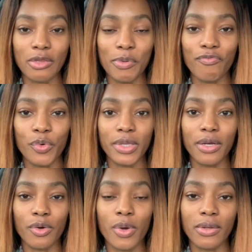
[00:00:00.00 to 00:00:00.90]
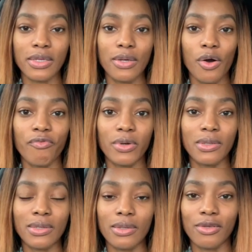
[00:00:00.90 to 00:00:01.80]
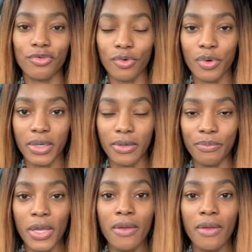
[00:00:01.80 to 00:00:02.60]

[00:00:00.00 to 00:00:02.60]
before they're crossing over into the Jordan,